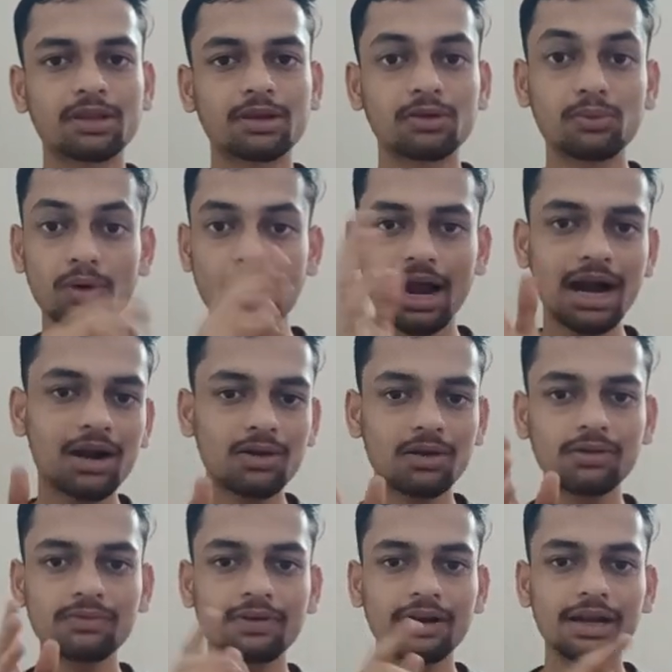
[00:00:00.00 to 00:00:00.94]
to add all
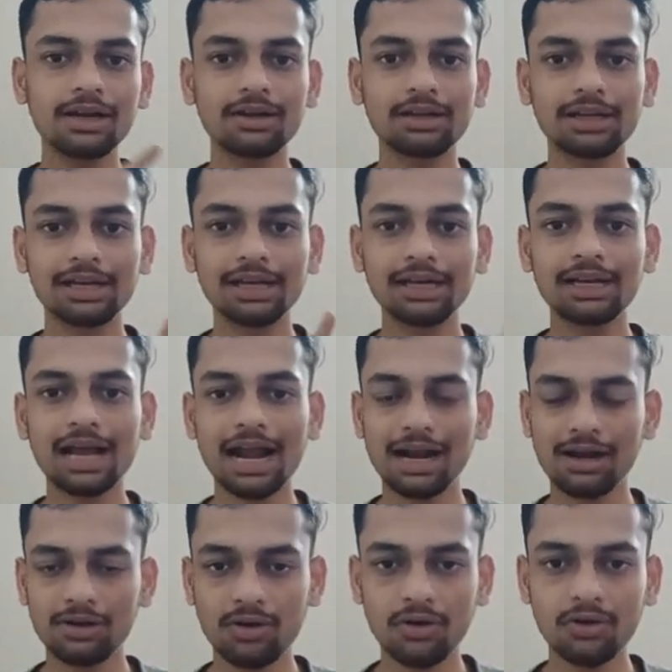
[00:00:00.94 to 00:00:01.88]
file git
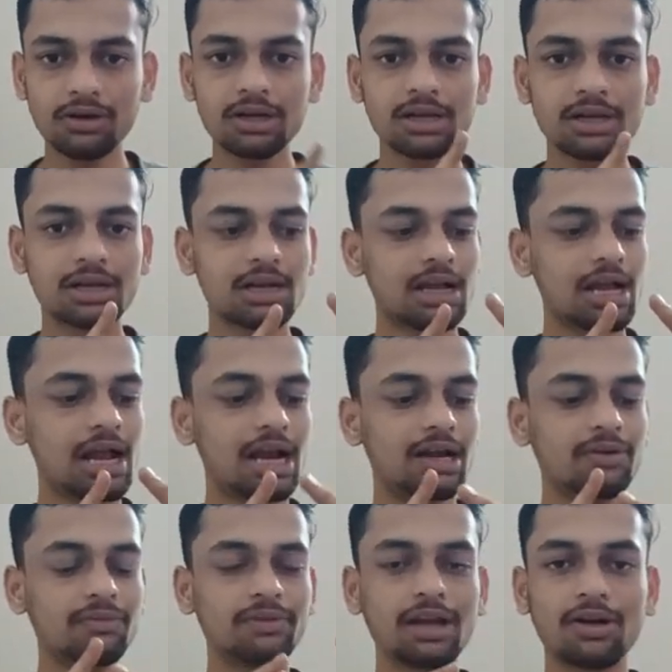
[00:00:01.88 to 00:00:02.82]
add dot,
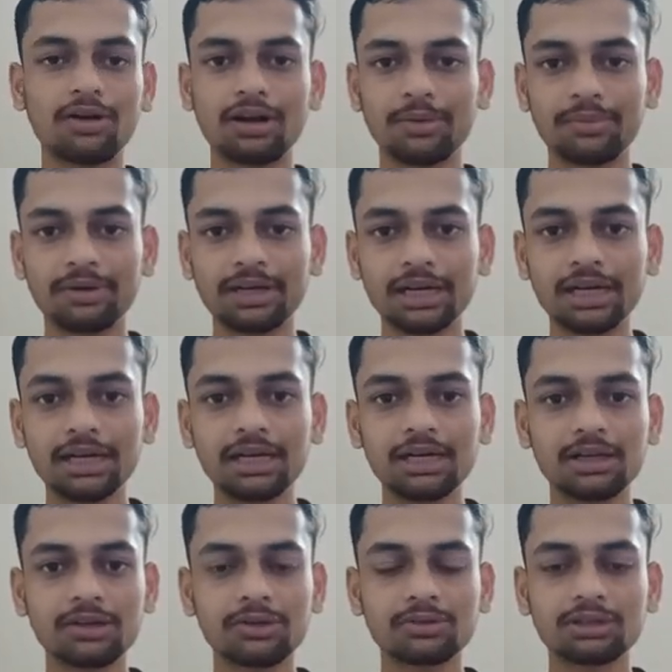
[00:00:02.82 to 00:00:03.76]
and we have committed it
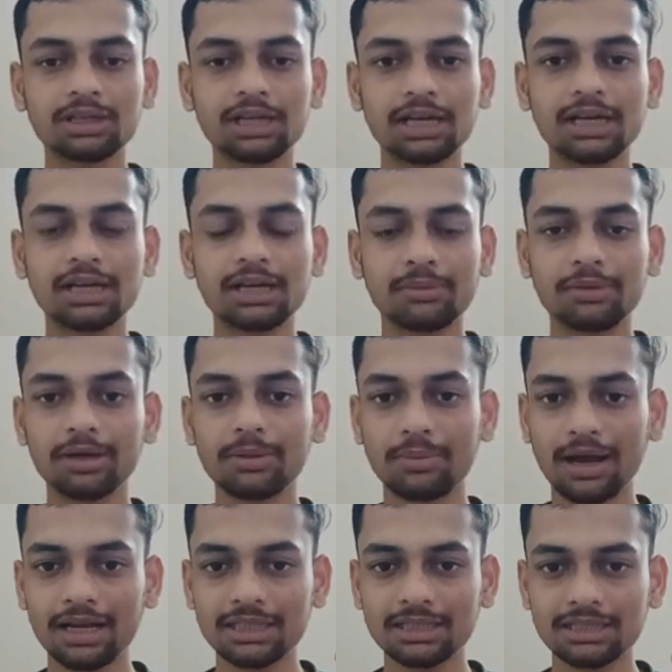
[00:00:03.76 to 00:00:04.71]
using git commit
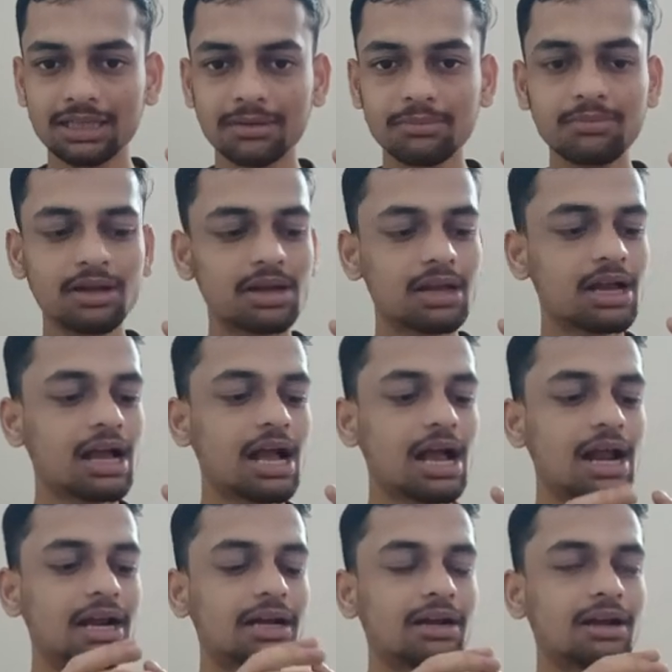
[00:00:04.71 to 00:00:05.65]
-m.
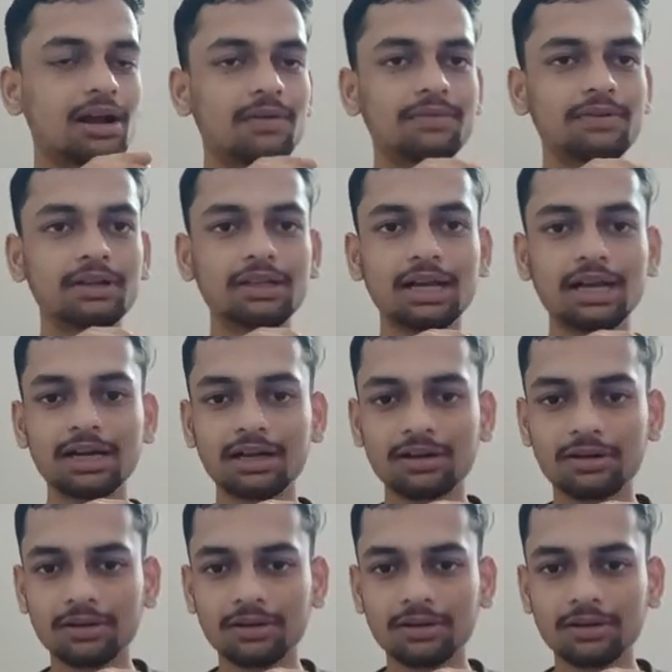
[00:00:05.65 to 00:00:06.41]
And after that